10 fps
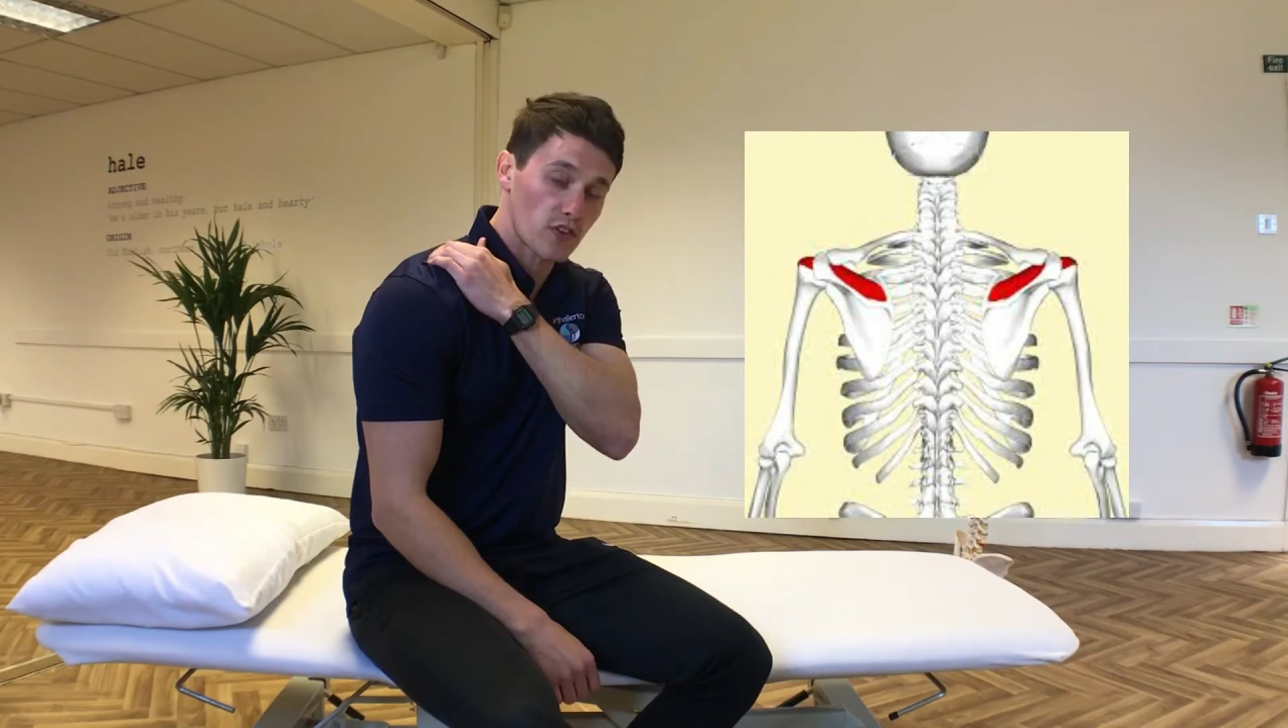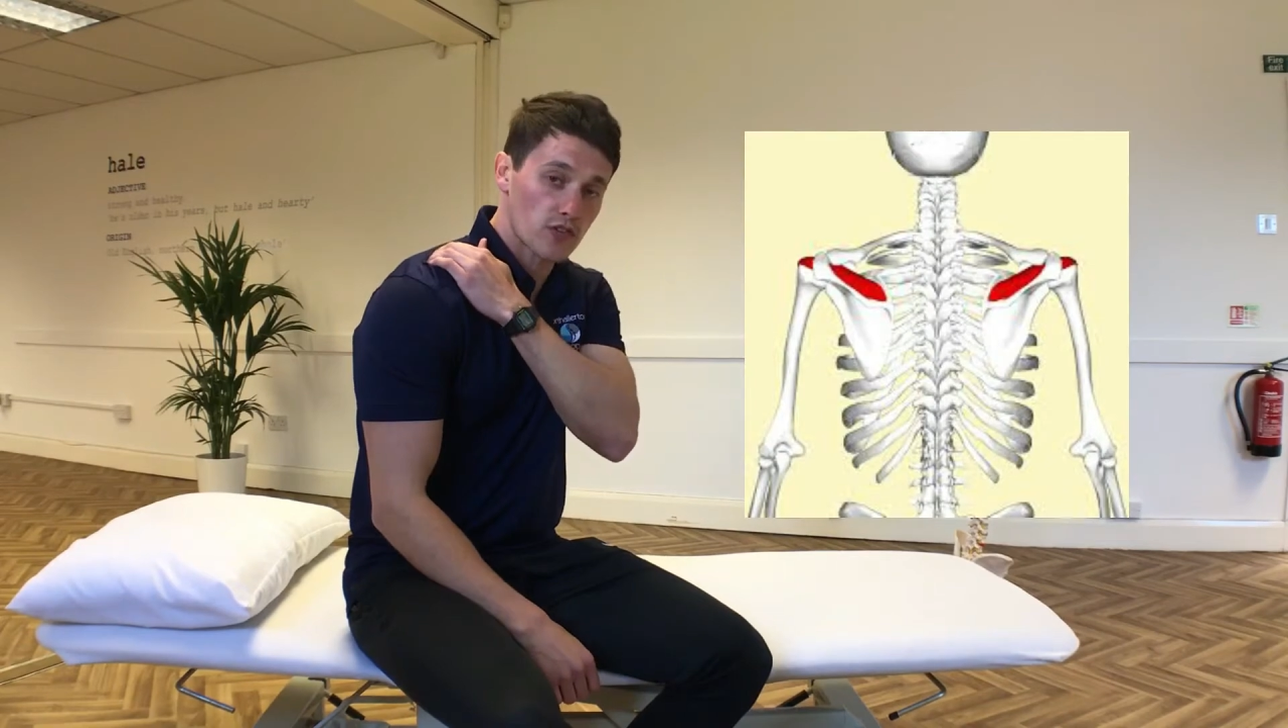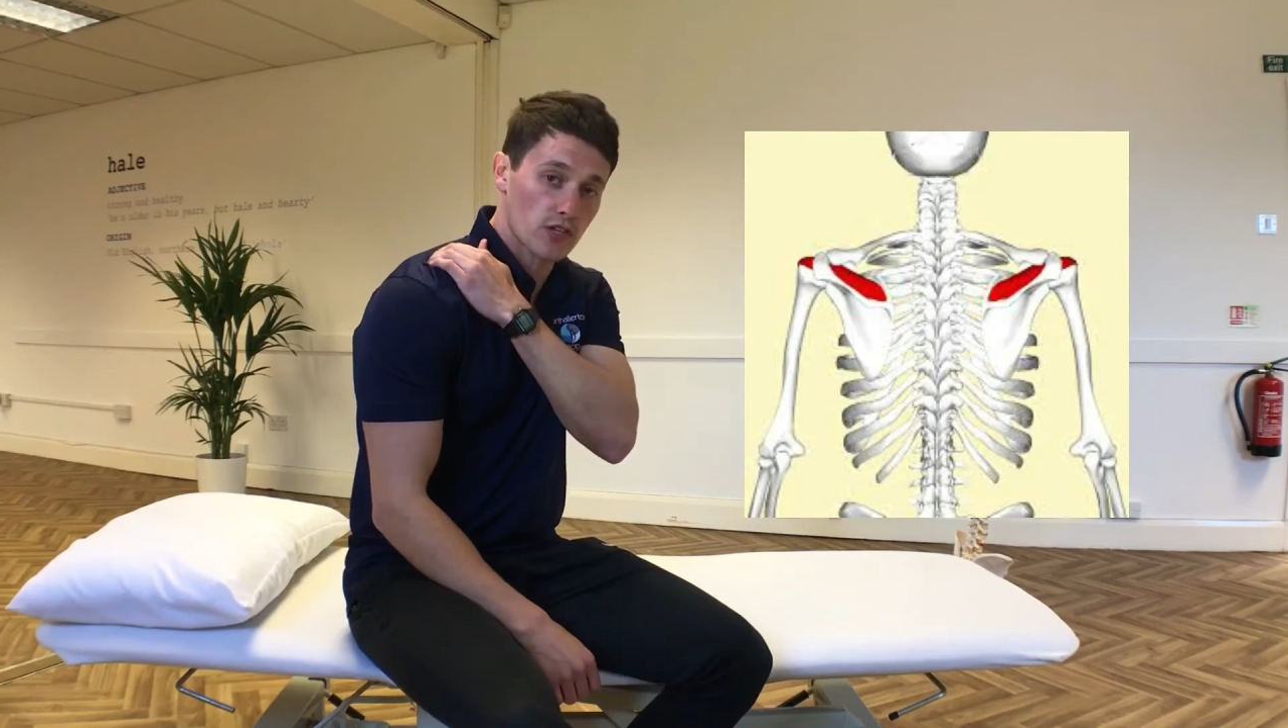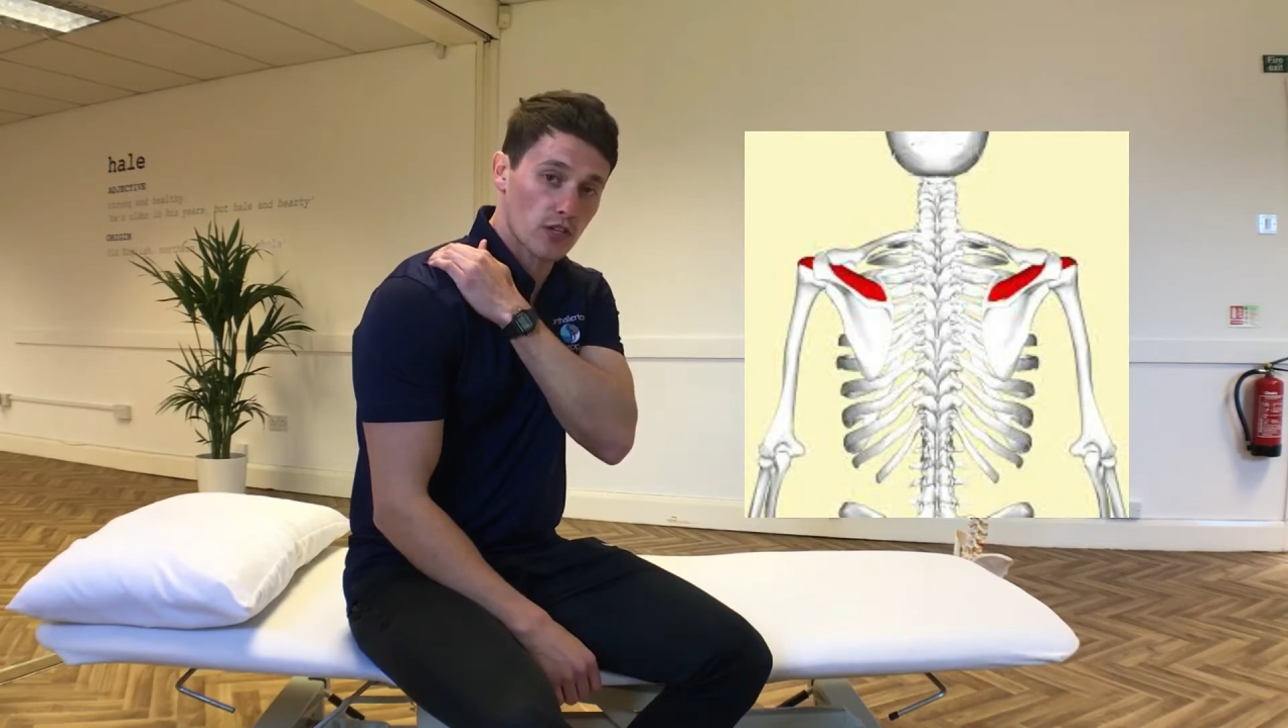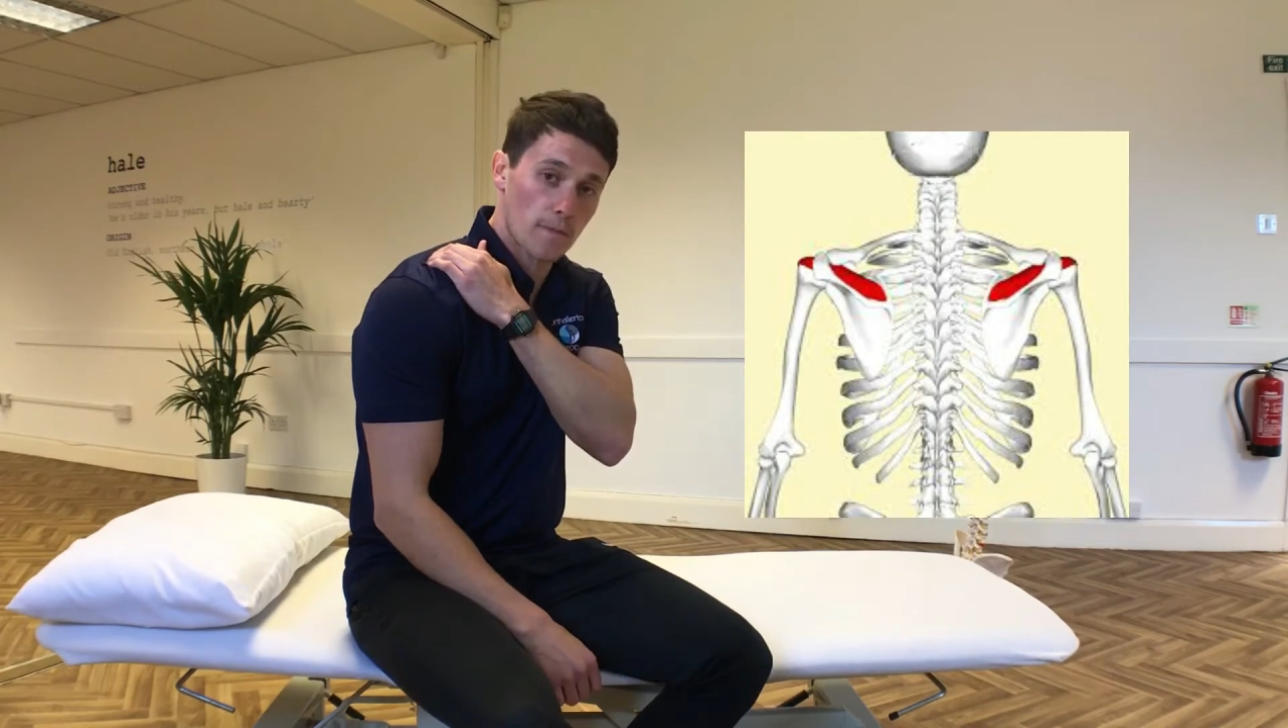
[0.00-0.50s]

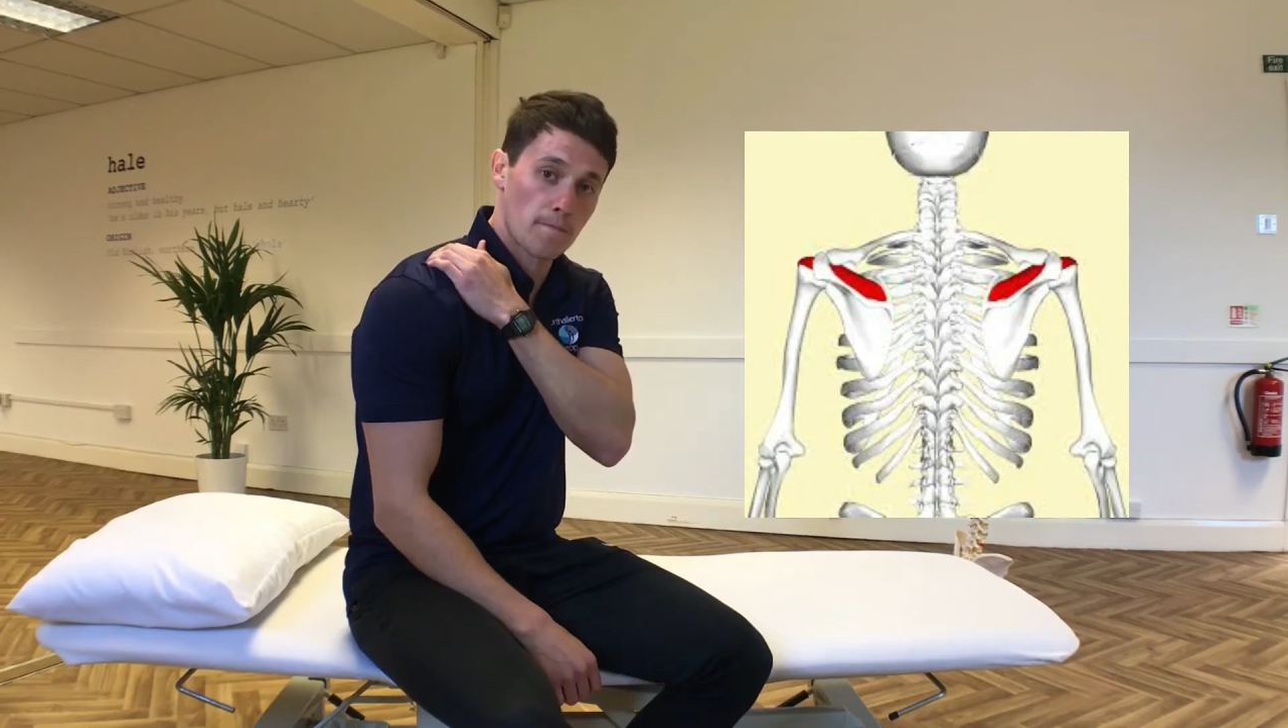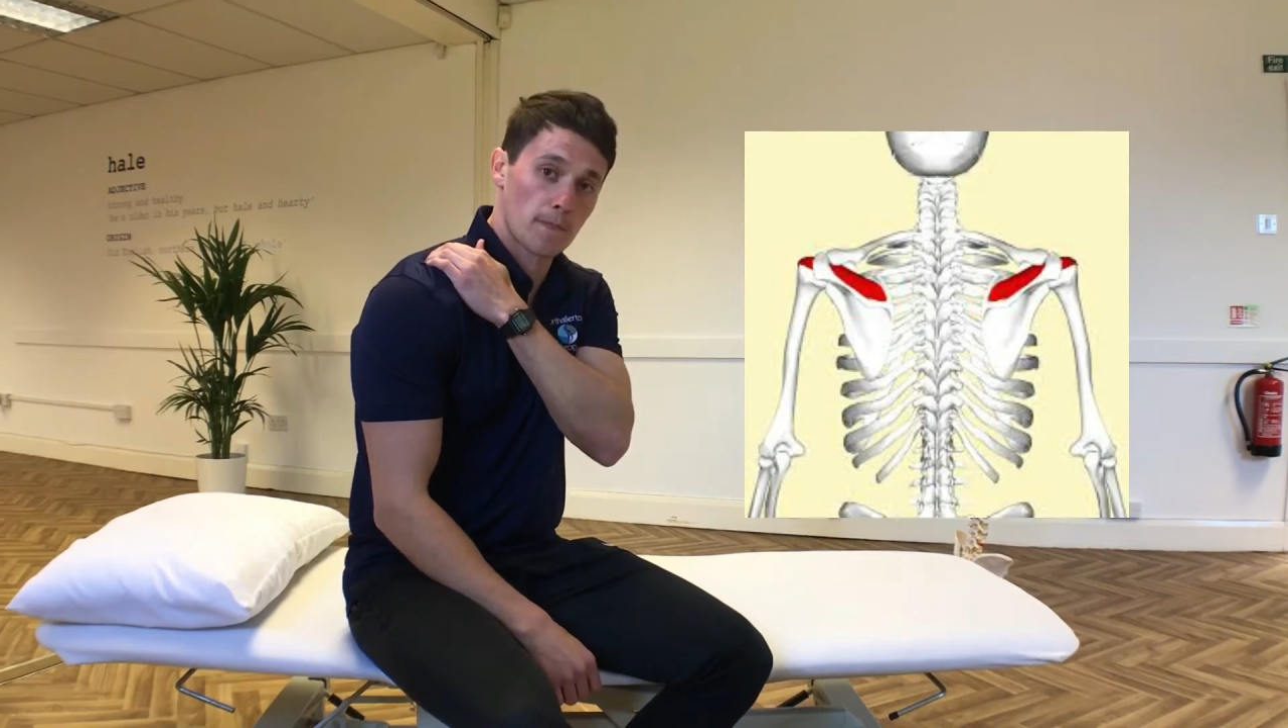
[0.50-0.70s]
fossa